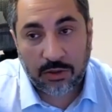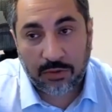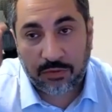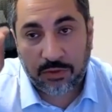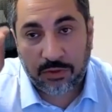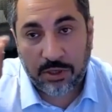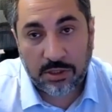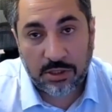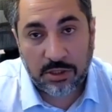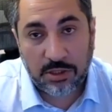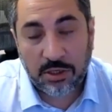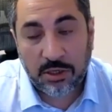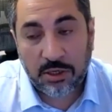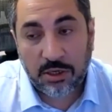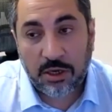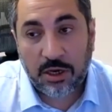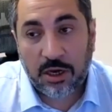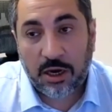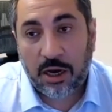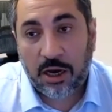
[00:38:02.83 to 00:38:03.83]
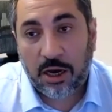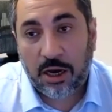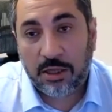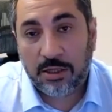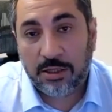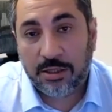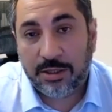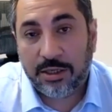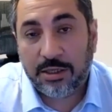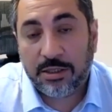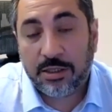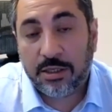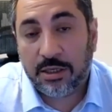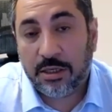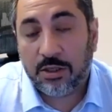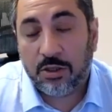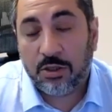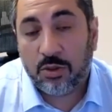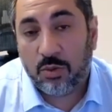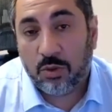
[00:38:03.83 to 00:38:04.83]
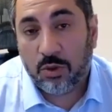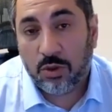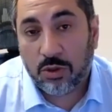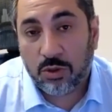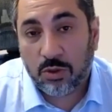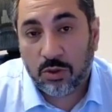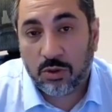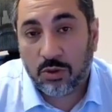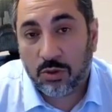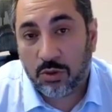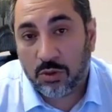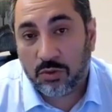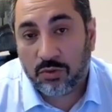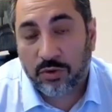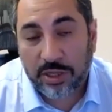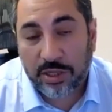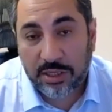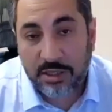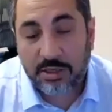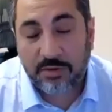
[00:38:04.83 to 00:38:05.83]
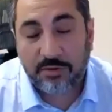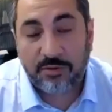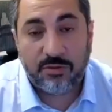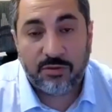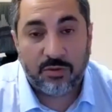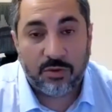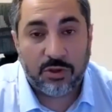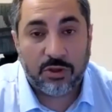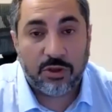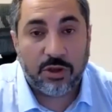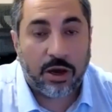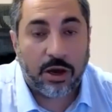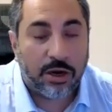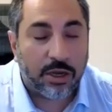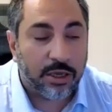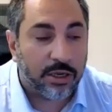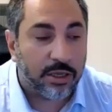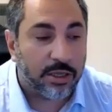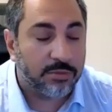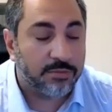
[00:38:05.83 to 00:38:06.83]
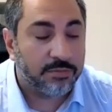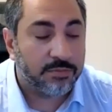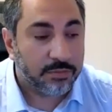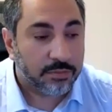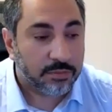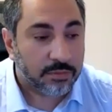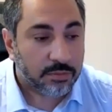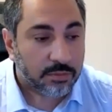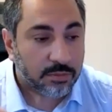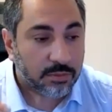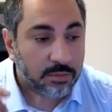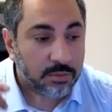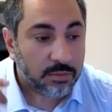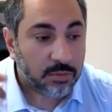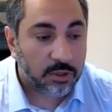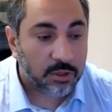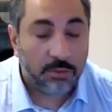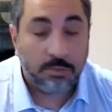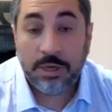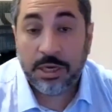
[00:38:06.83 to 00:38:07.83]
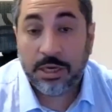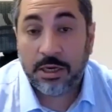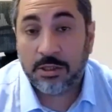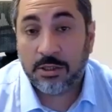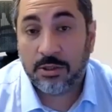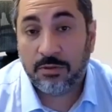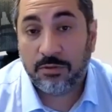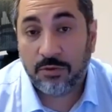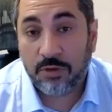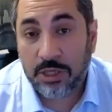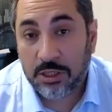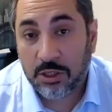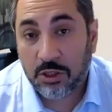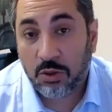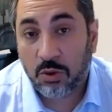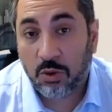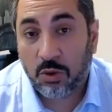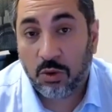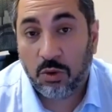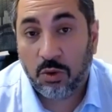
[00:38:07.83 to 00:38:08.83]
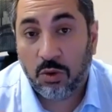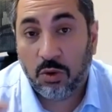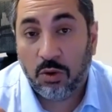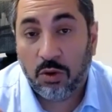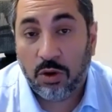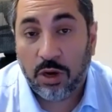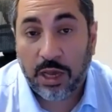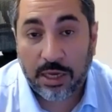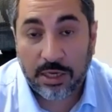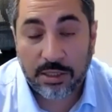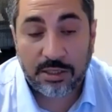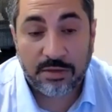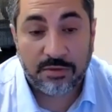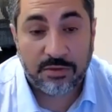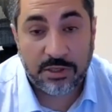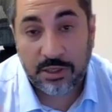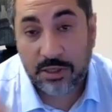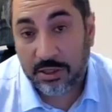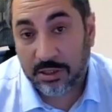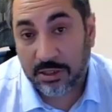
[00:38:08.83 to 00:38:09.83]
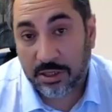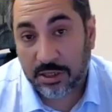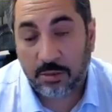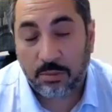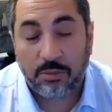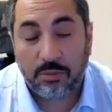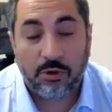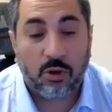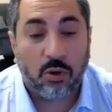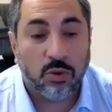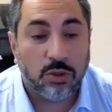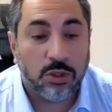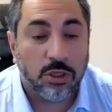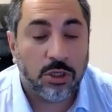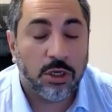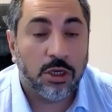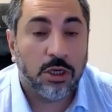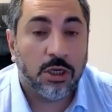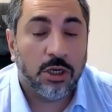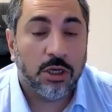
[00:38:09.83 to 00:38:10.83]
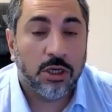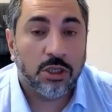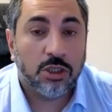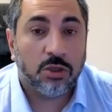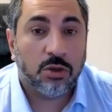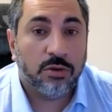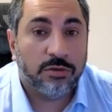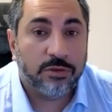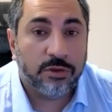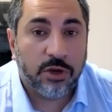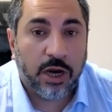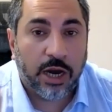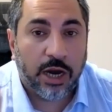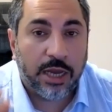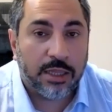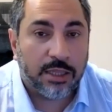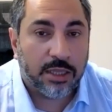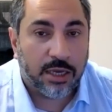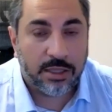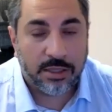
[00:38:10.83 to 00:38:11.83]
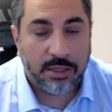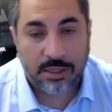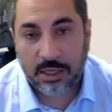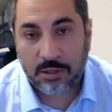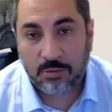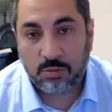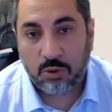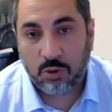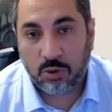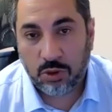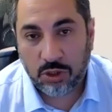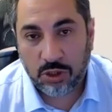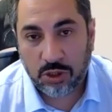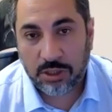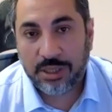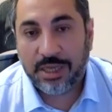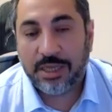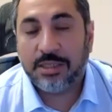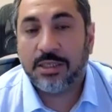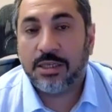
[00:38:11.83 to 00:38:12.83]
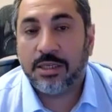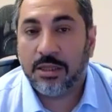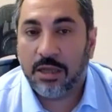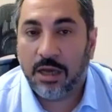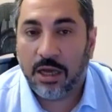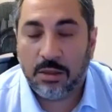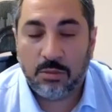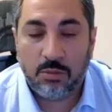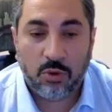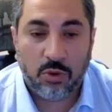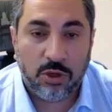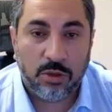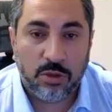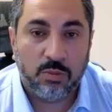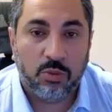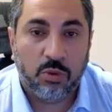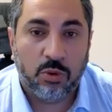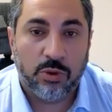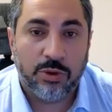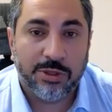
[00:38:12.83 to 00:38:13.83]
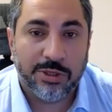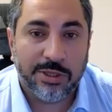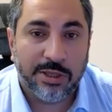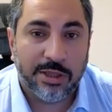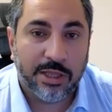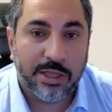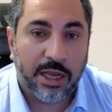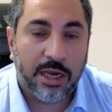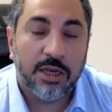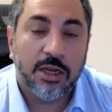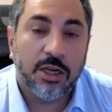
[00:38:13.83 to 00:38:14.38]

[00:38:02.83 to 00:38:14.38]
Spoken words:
this dissident whose relatives were targeted because of his or her activity abroad. So if you highlight that portion, that's a lot more important than